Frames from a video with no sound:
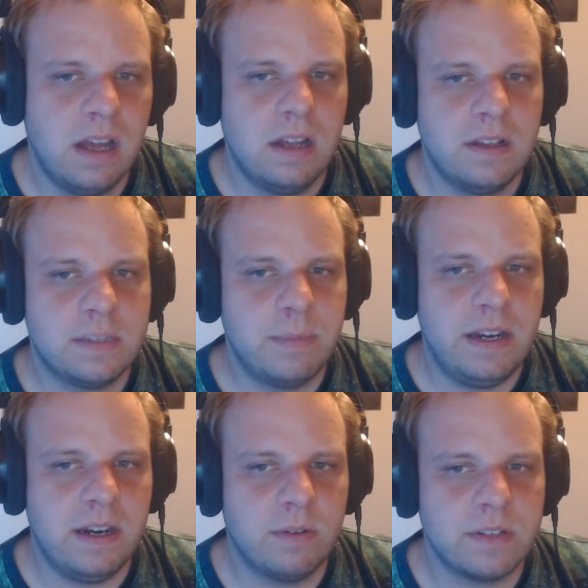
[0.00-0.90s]
This
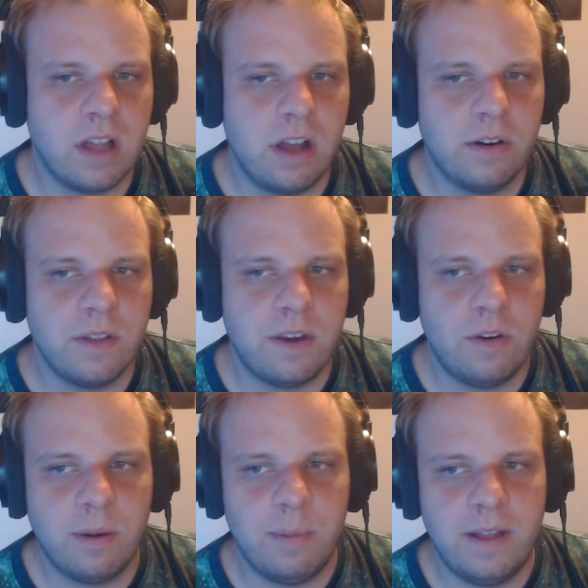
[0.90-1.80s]
meeting was longer than
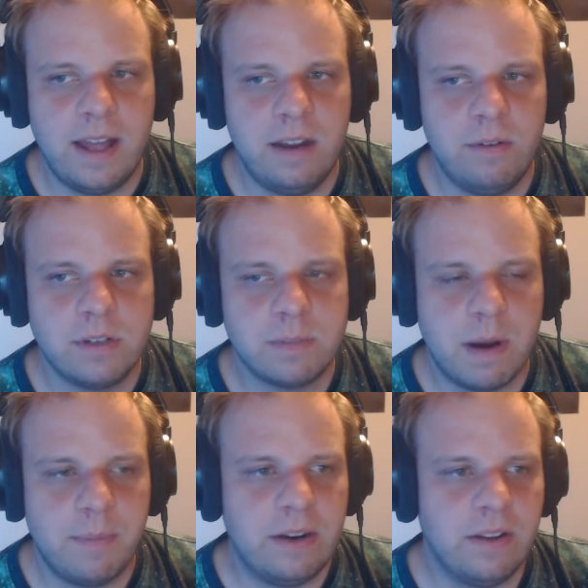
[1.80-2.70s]
normal, and it was
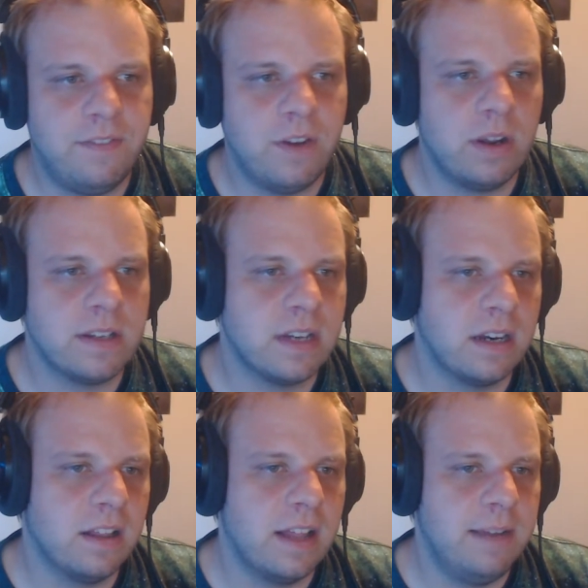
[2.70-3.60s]
primarily focused
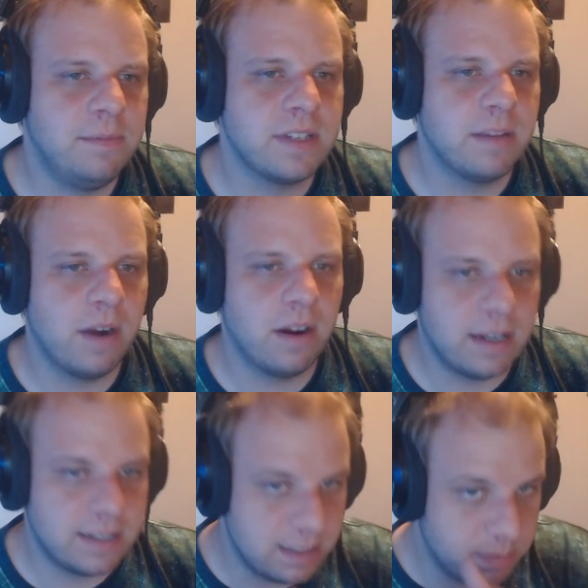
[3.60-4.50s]
on claims that
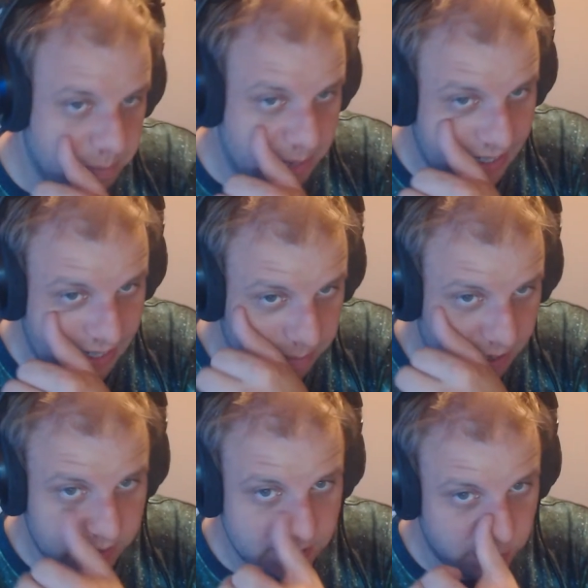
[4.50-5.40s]
Markis has been making
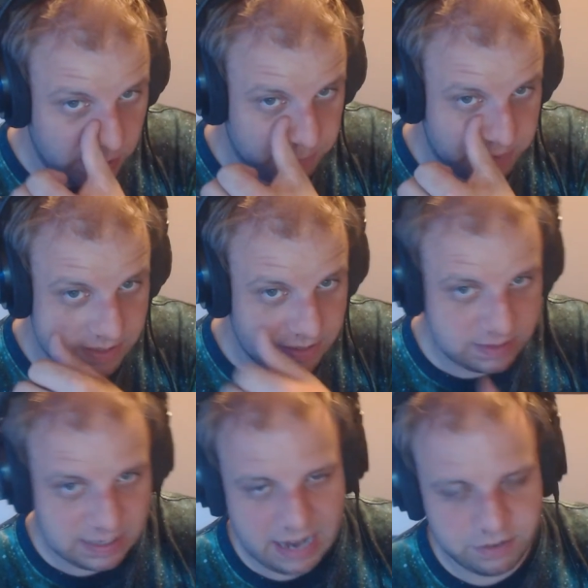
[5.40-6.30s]
about the sweeps
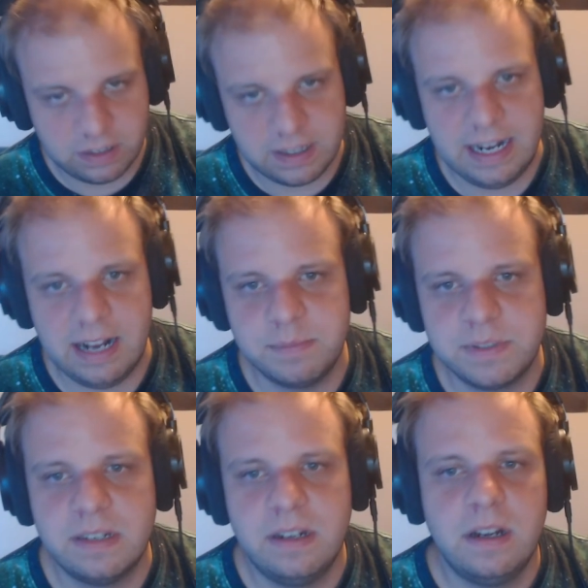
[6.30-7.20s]
slash
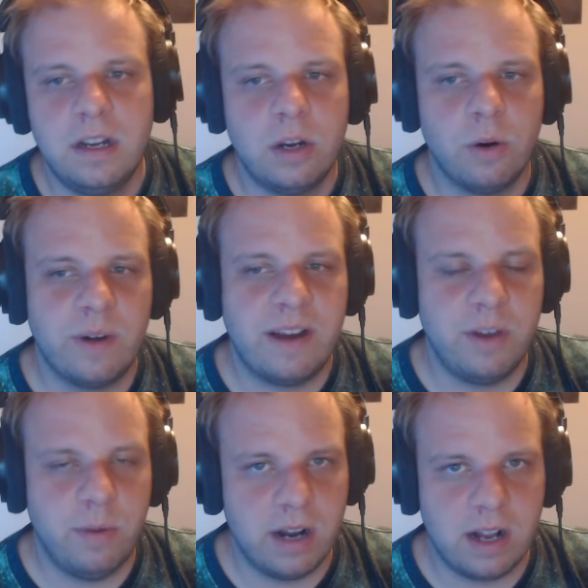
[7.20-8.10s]
cleanups, or whatever
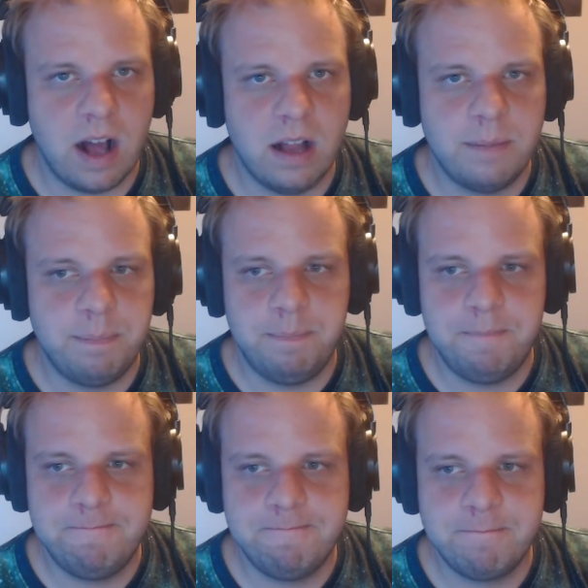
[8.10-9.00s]
you want to call them.
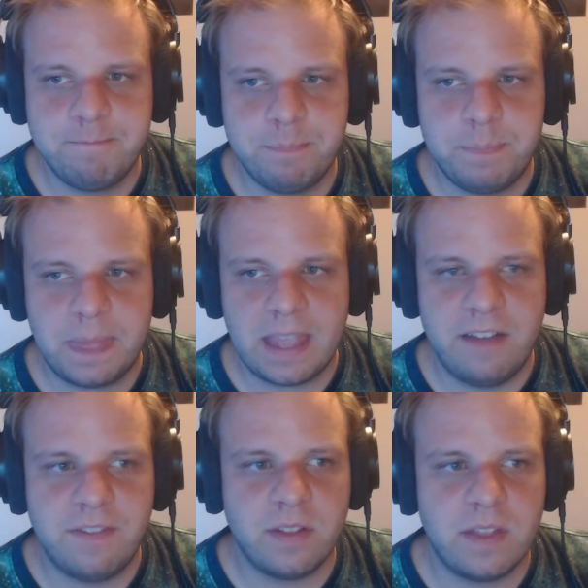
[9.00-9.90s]

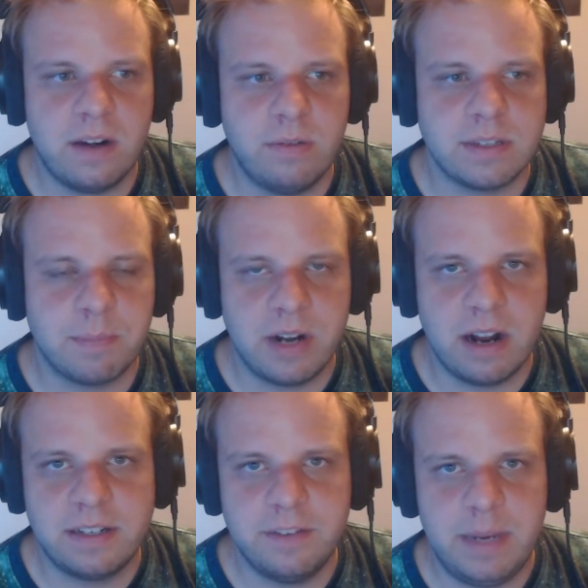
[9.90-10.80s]
I felt that it was a
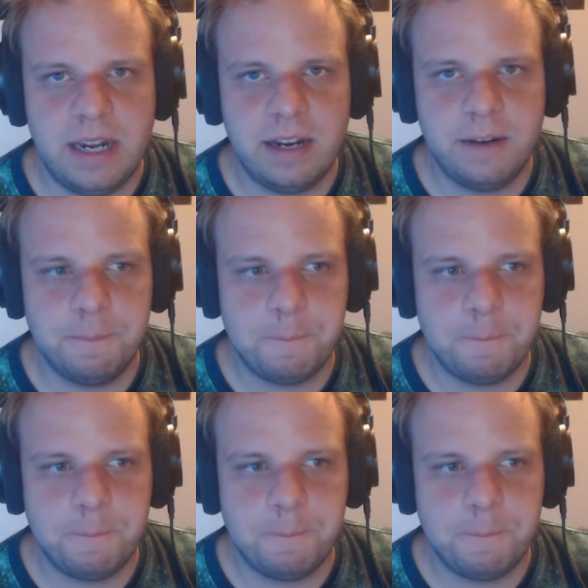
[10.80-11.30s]
productive meeting.